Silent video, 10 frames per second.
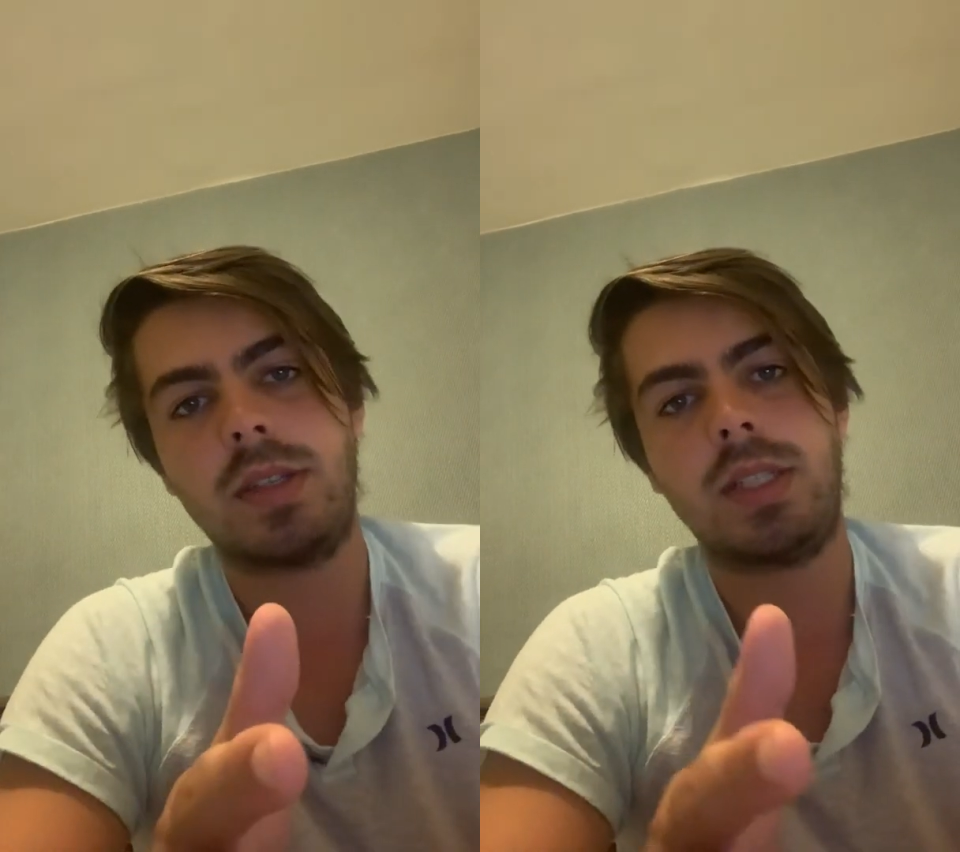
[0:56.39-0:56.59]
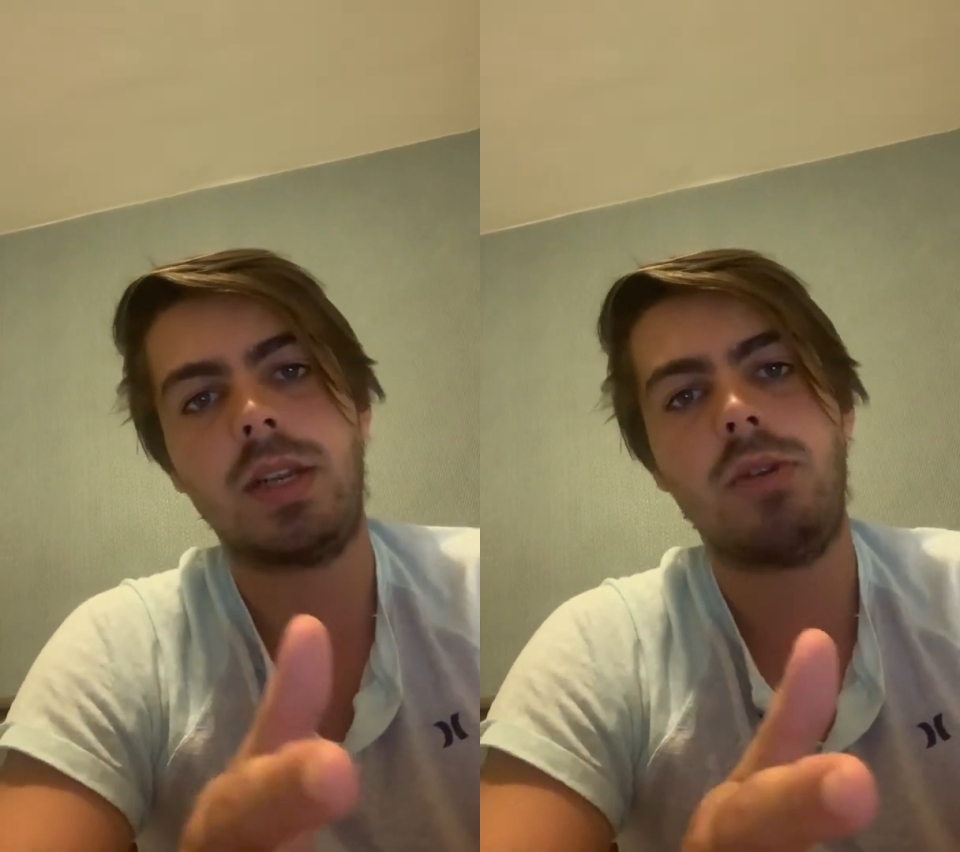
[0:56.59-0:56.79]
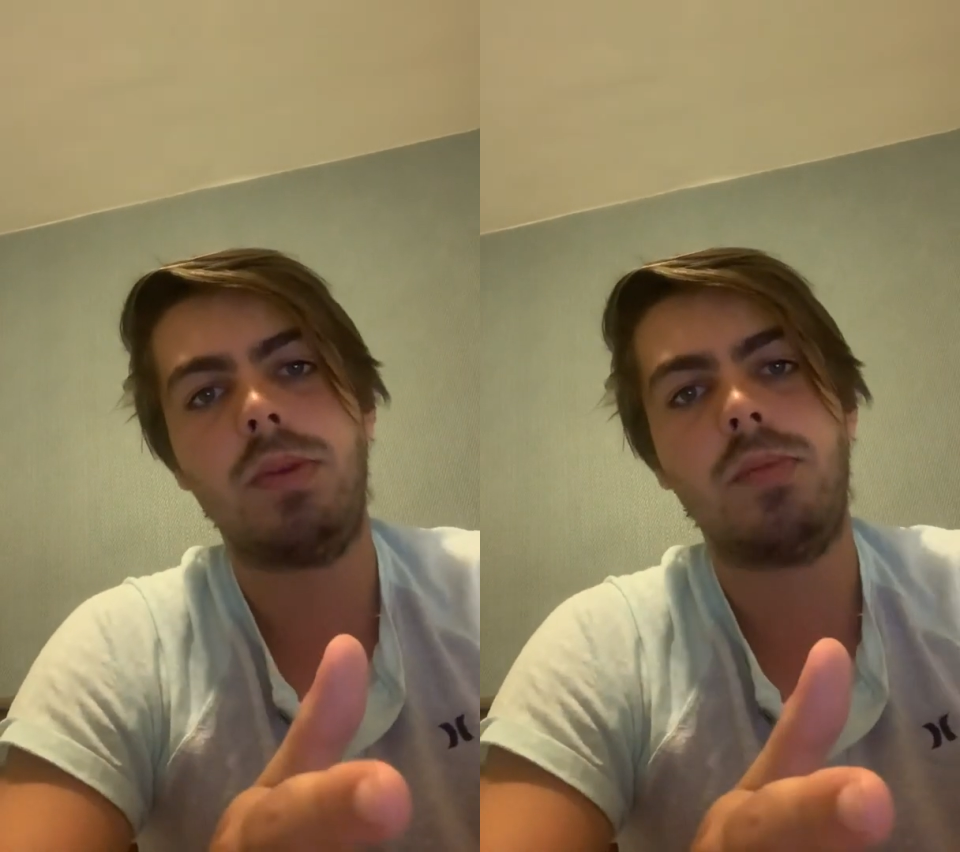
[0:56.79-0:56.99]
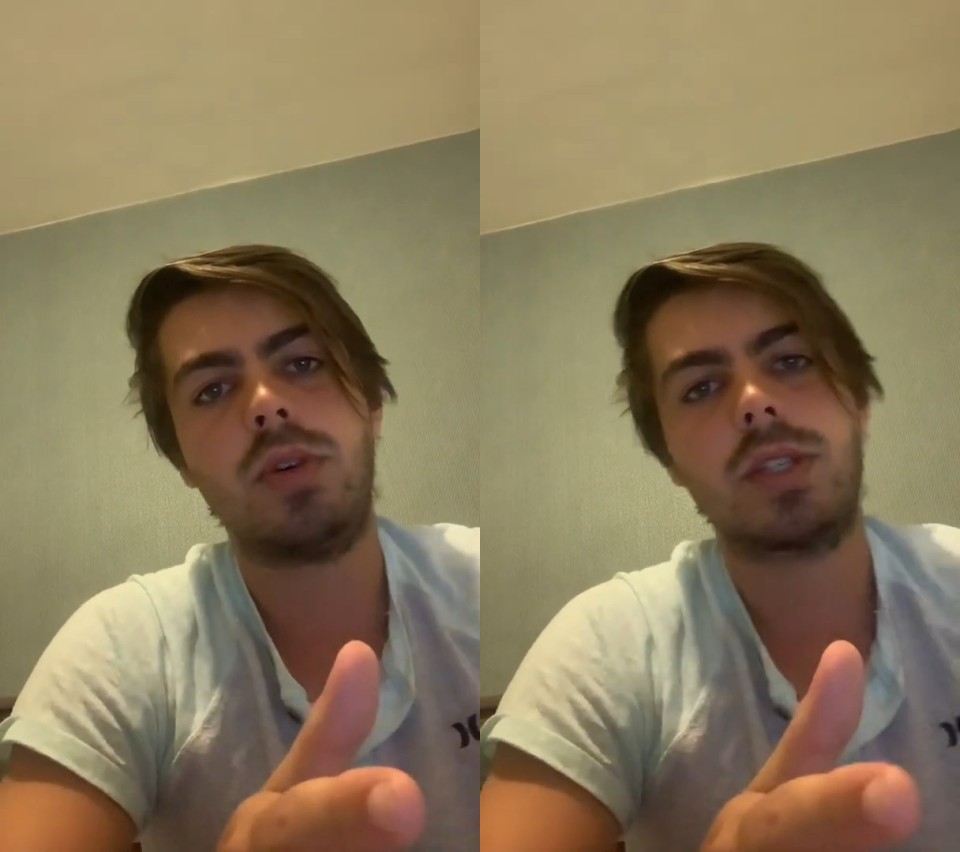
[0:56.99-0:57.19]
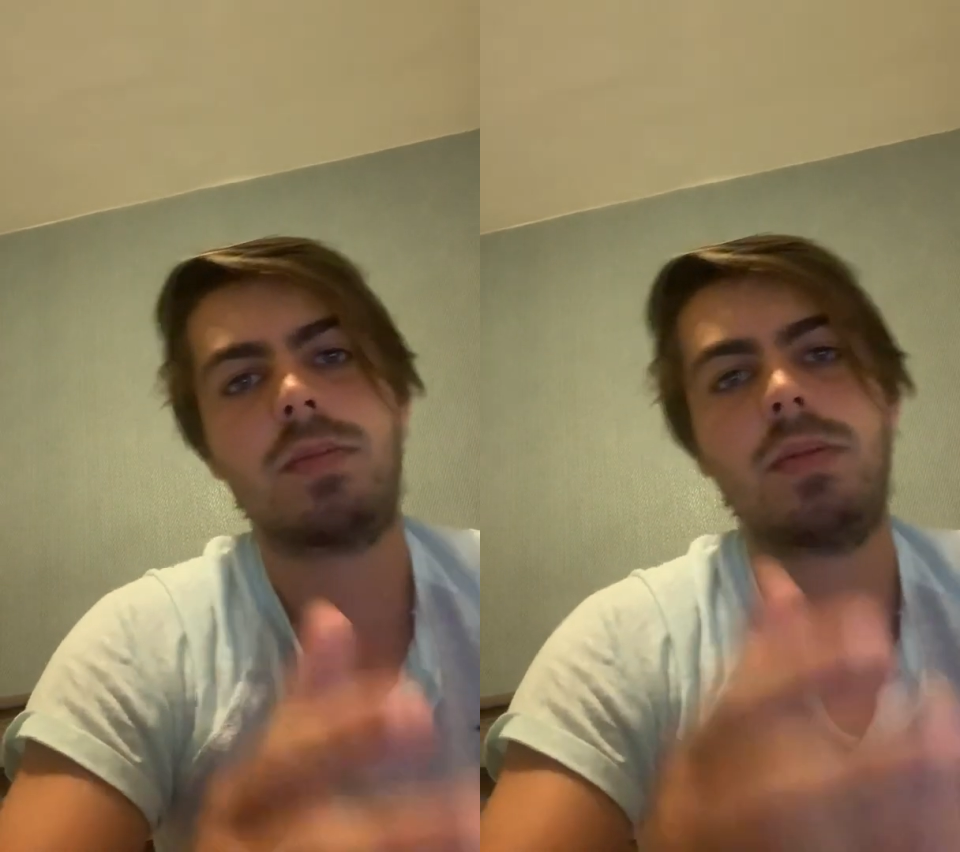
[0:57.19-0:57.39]
a little bit more
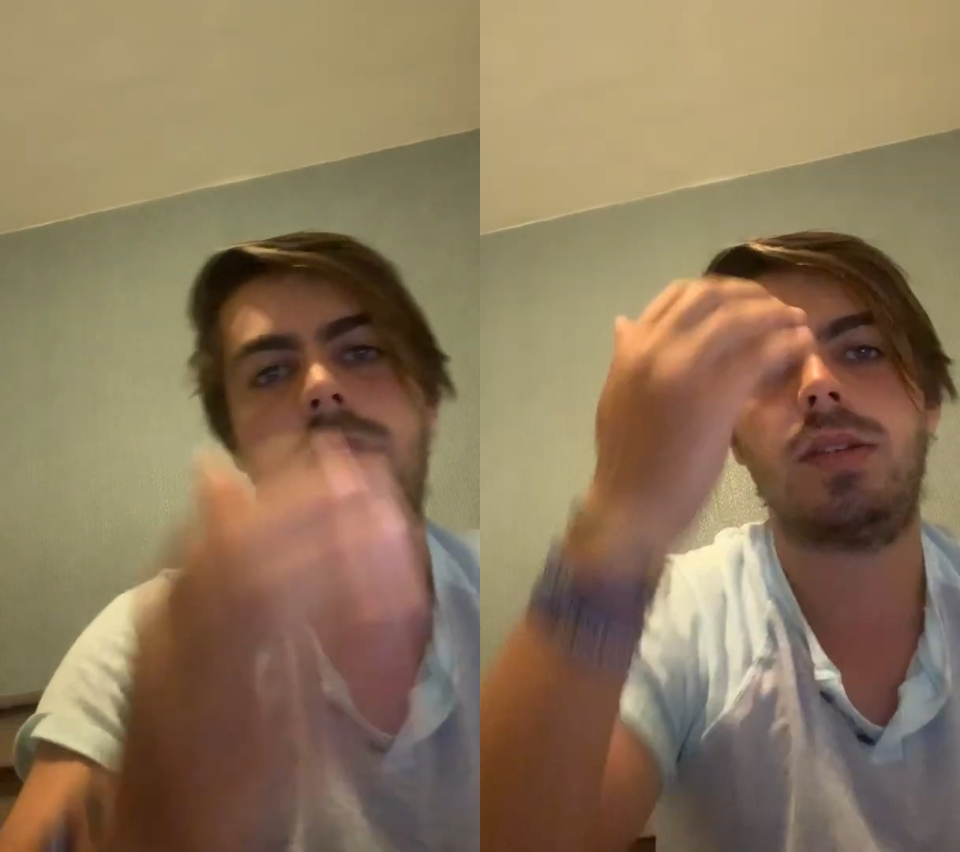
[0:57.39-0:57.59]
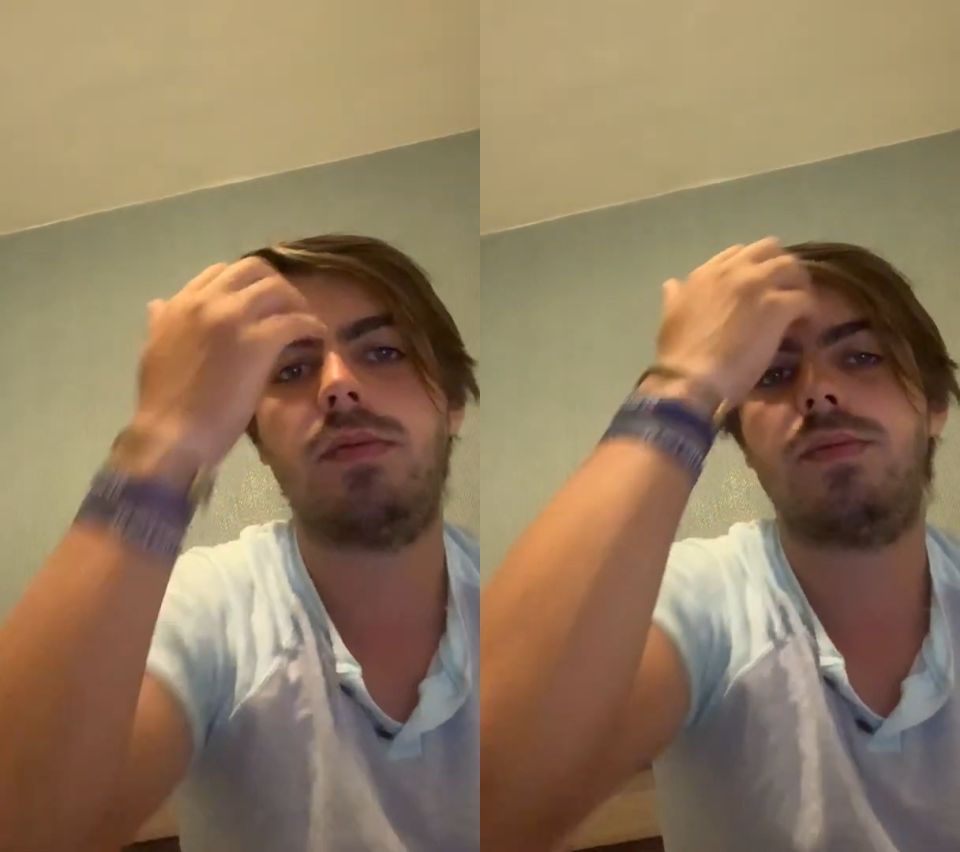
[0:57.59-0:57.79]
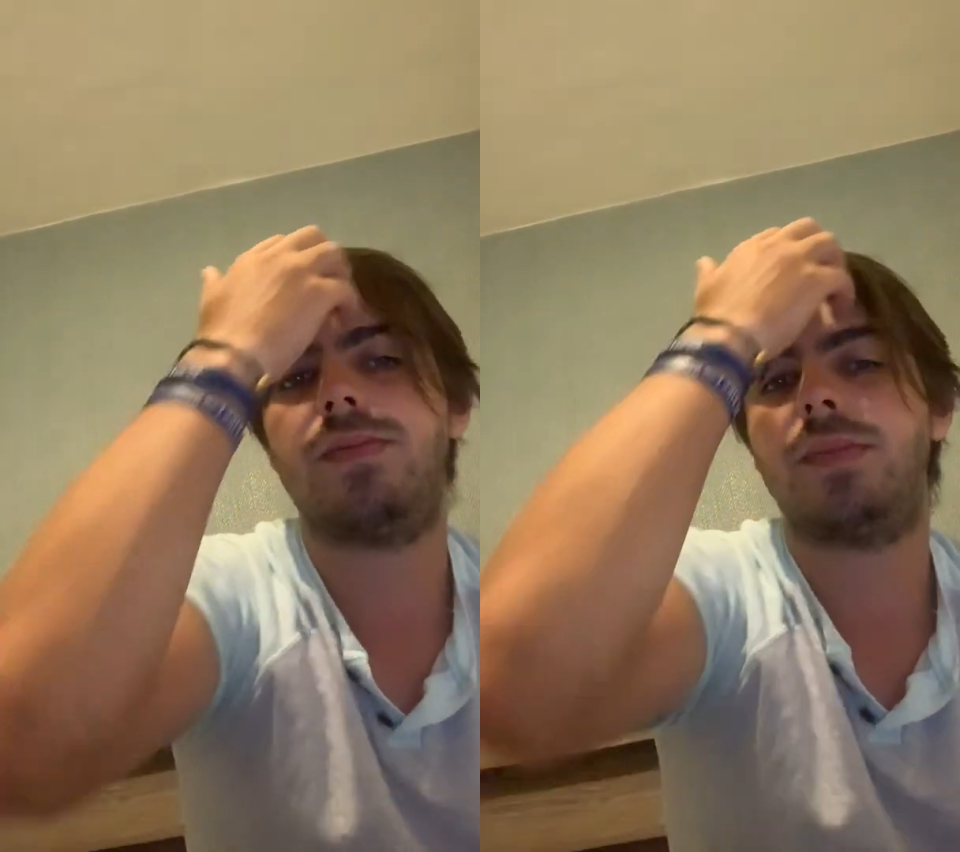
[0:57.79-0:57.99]
expensive,